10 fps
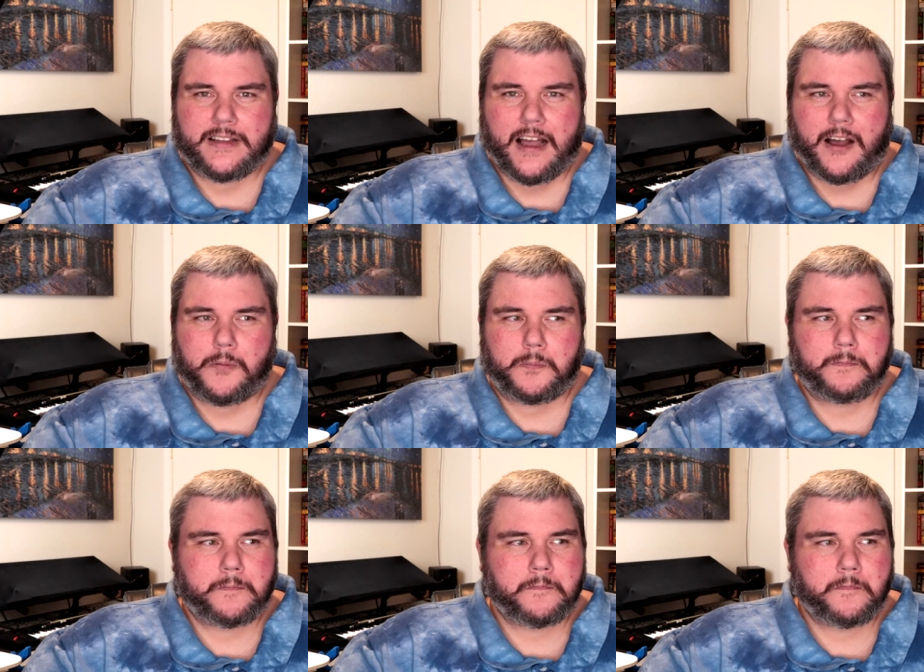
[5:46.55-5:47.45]

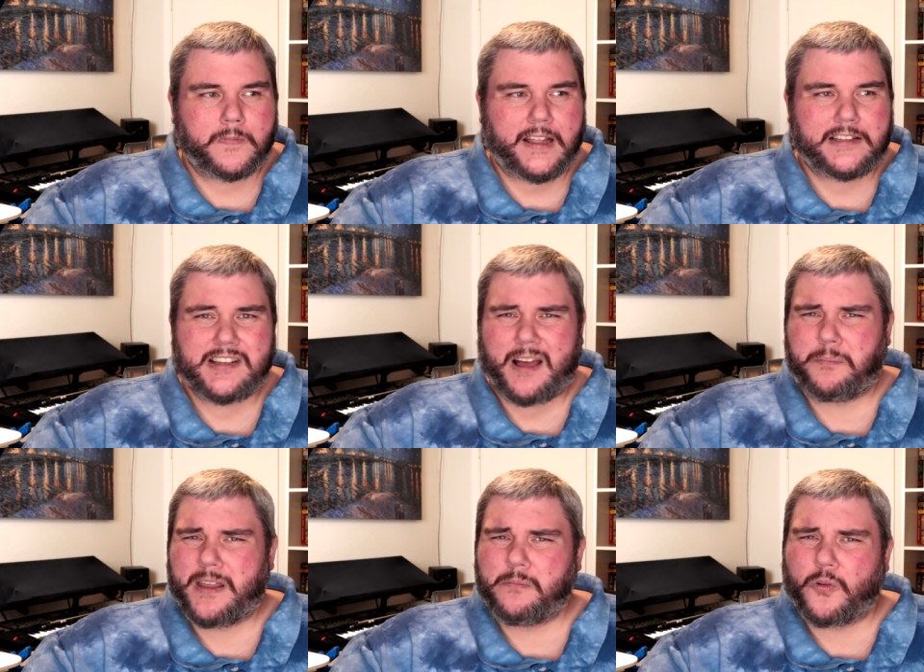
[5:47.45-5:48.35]
Um, it's
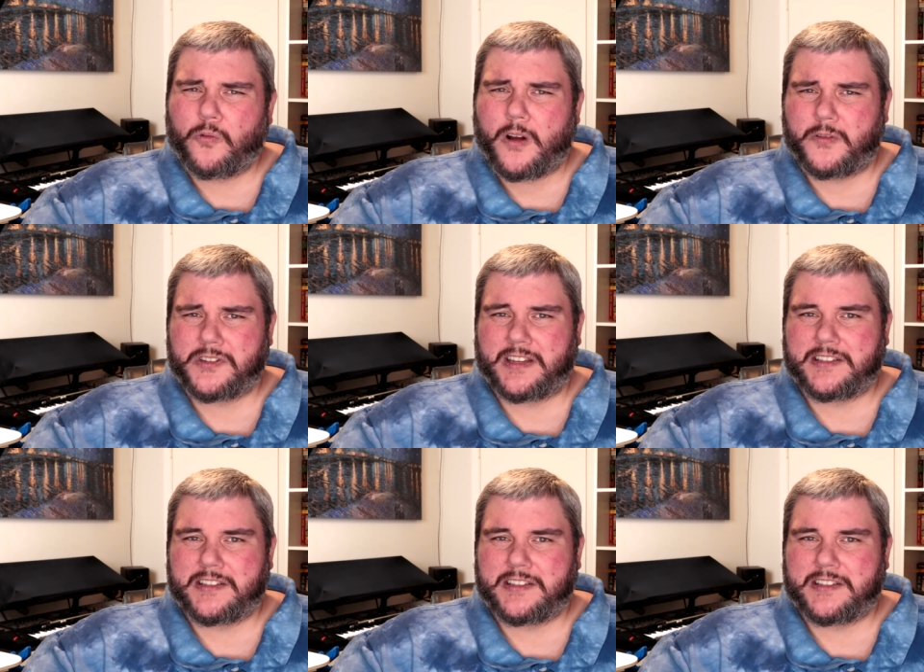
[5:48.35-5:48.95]
not being morose.